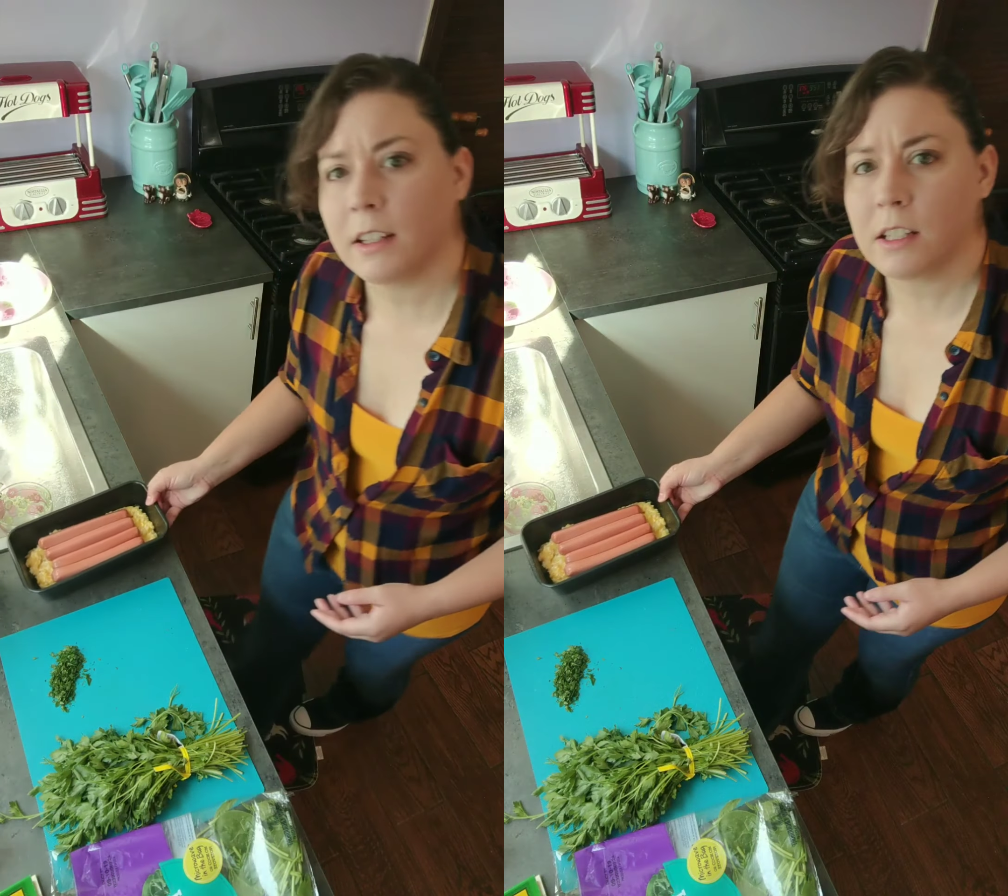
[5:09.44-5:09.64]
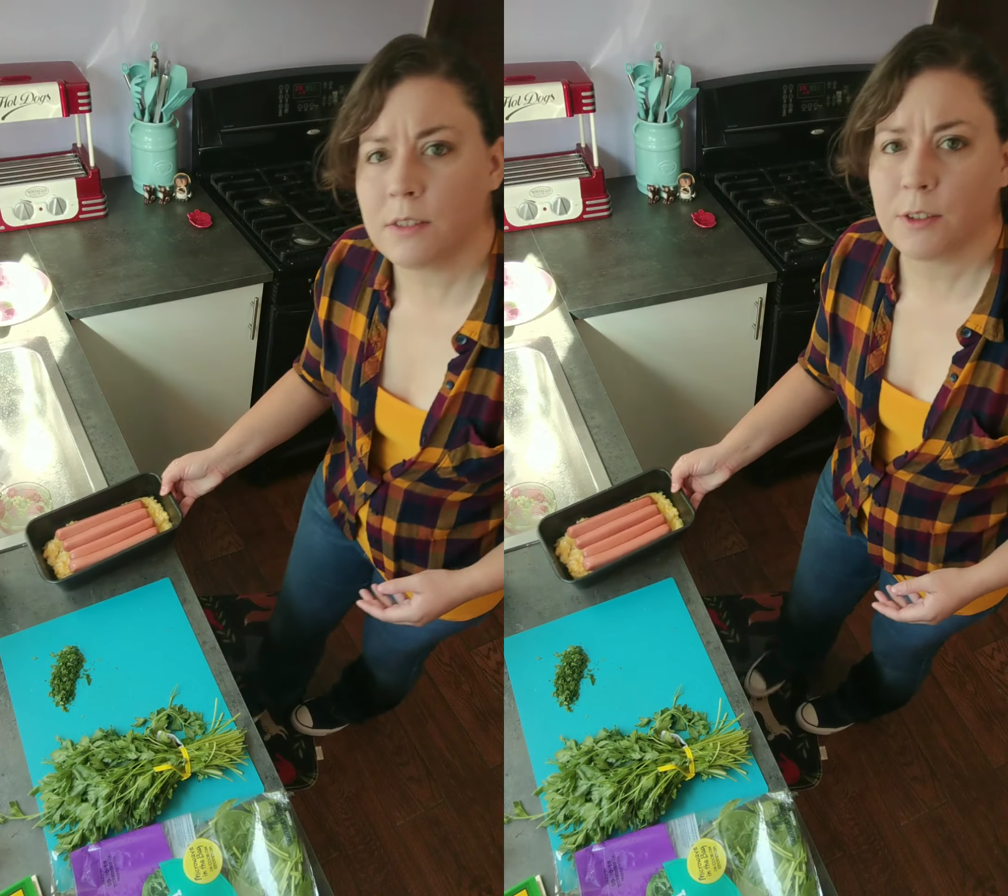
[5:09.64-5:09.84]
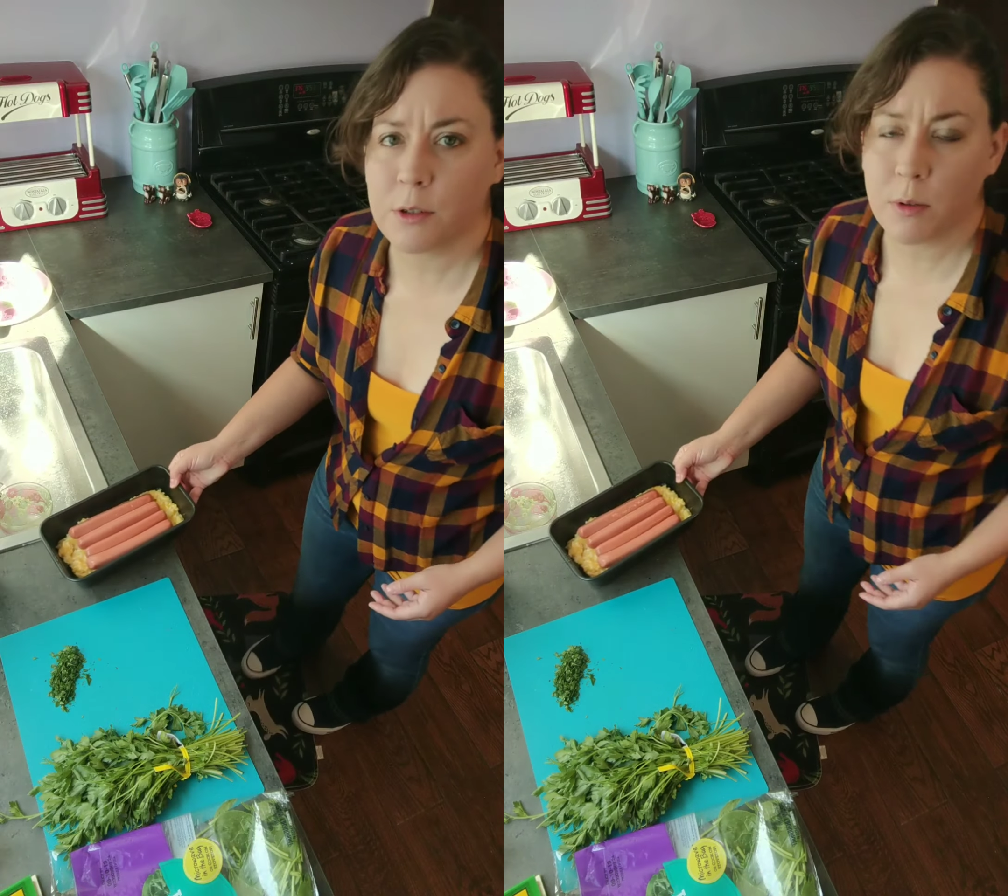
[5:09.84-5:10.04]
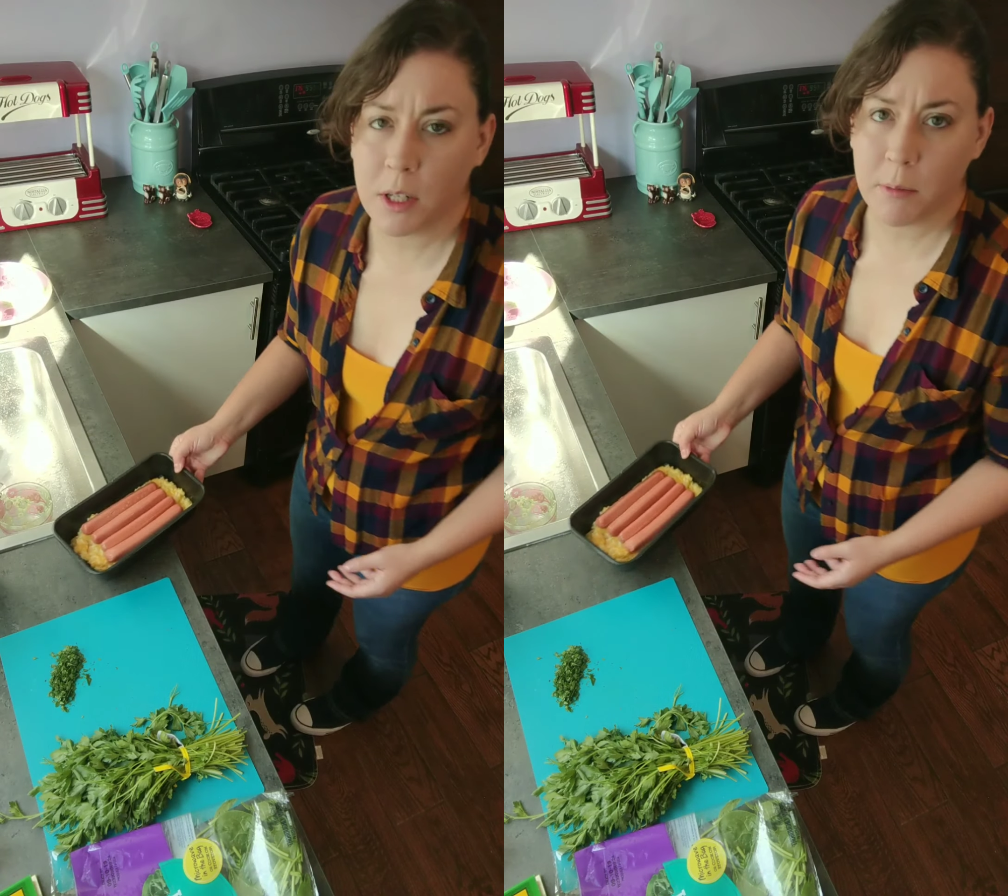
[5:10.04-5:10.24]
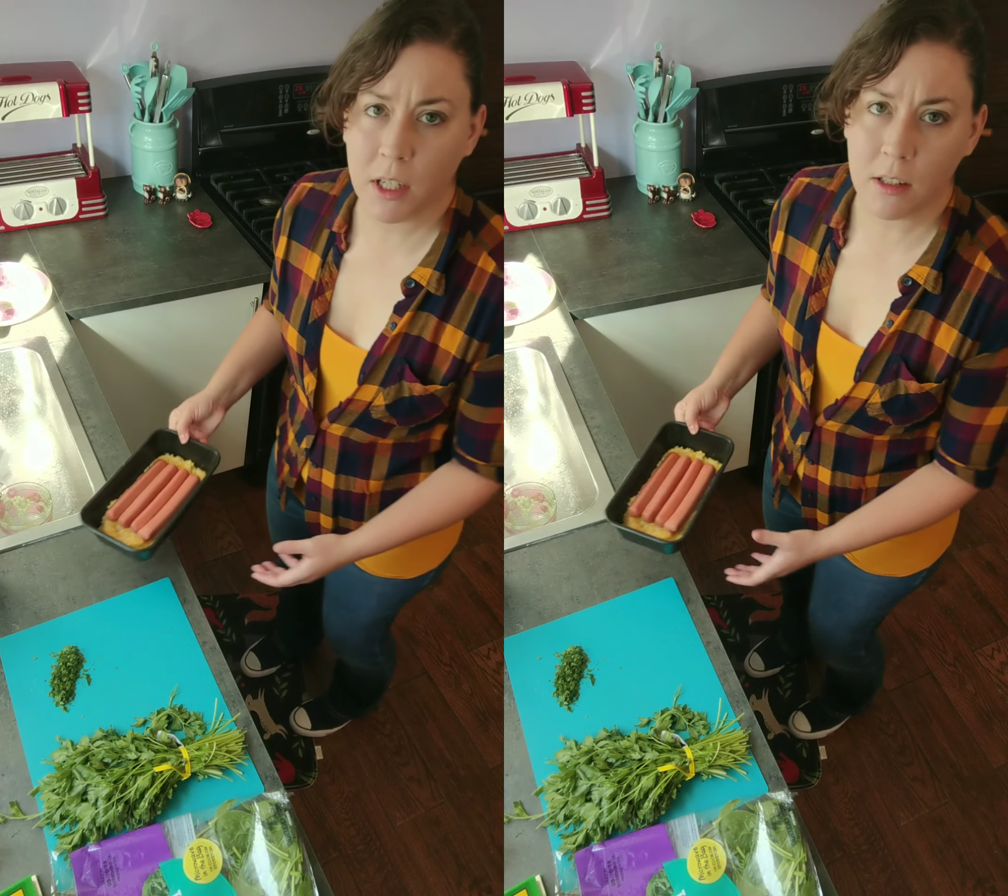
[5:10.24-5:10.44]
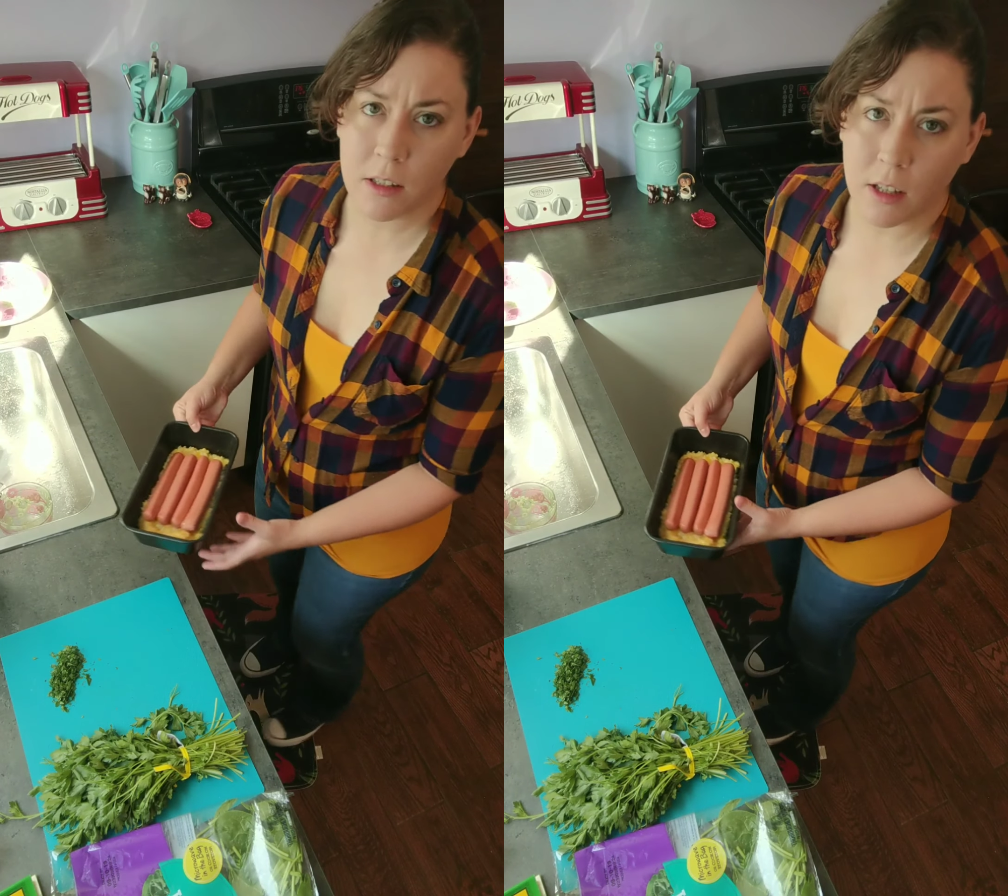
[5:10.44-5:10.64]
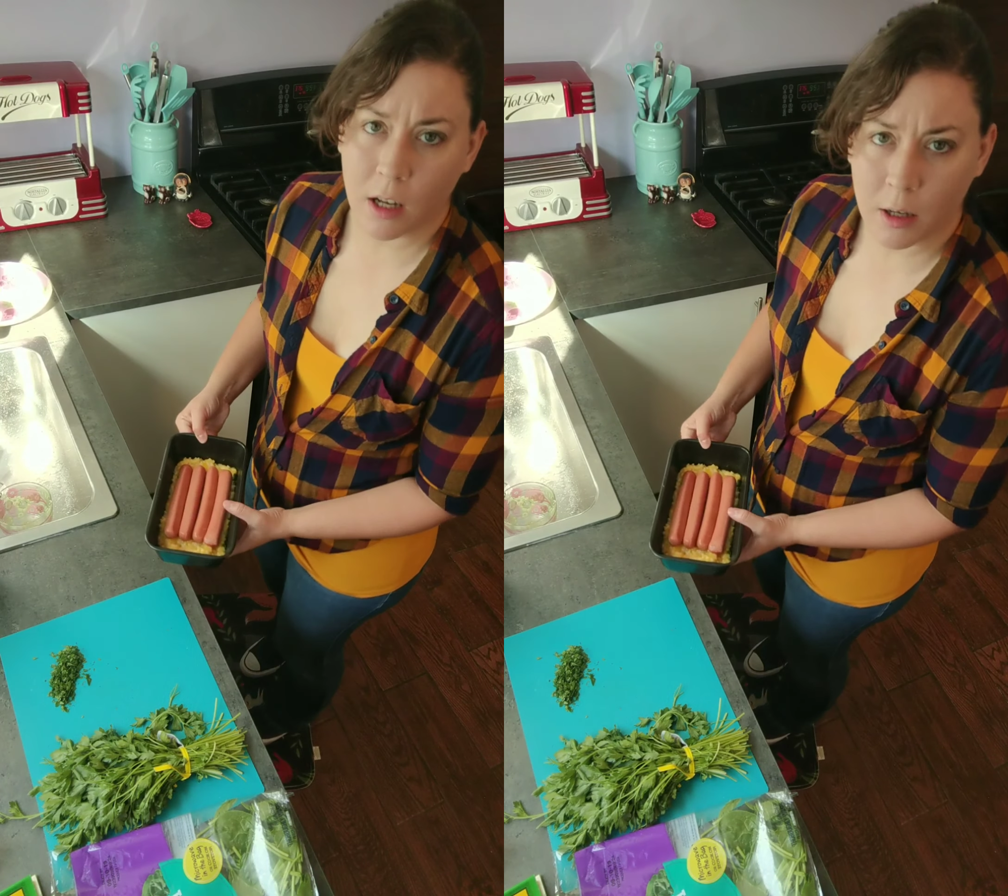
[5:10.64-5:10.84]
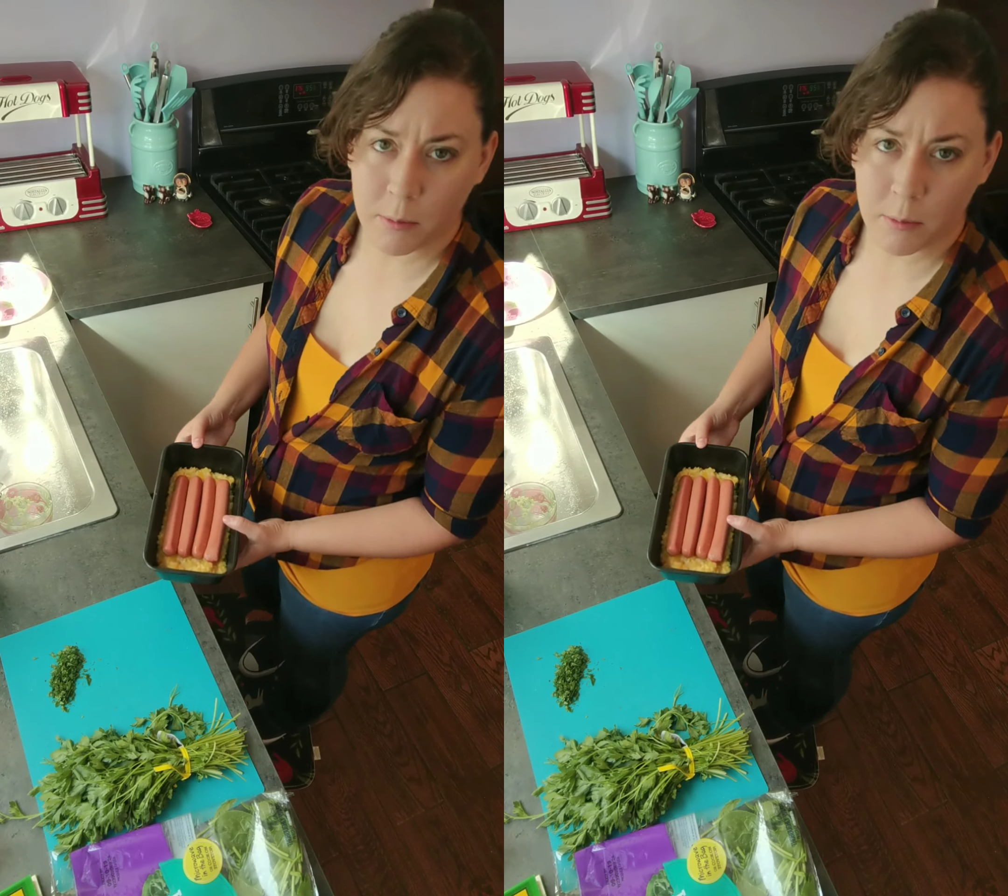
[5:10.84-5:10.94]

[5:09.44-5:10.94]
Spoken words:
like this for 20 minutes.